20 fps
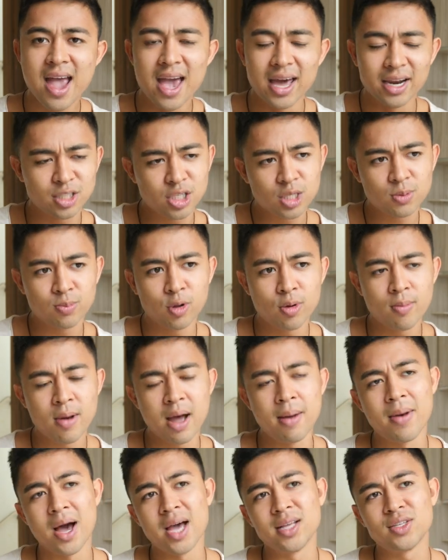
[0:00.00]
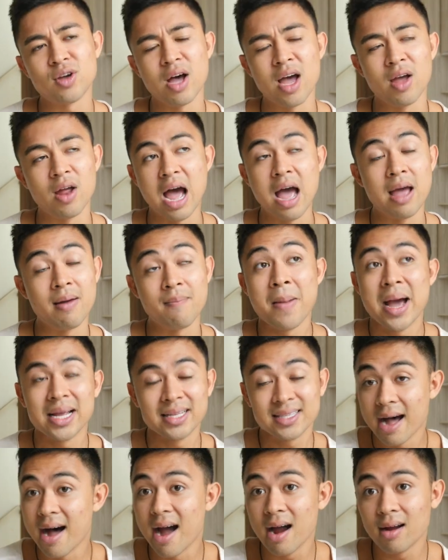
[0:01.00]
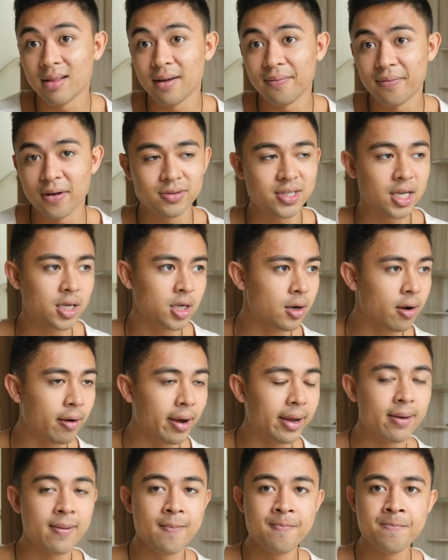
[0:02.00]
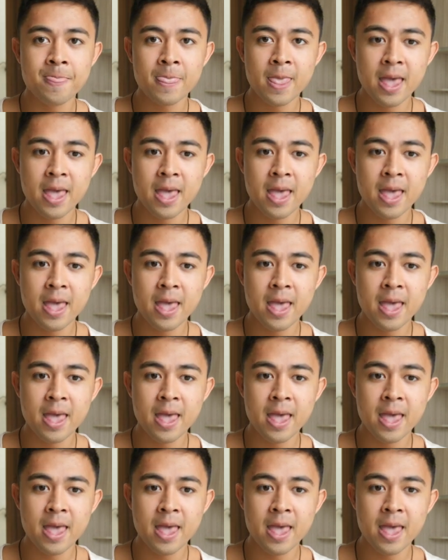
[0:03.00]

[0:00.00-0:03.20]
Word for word: And it just blew my mind. So I, I, my entire life, I was like, you know what?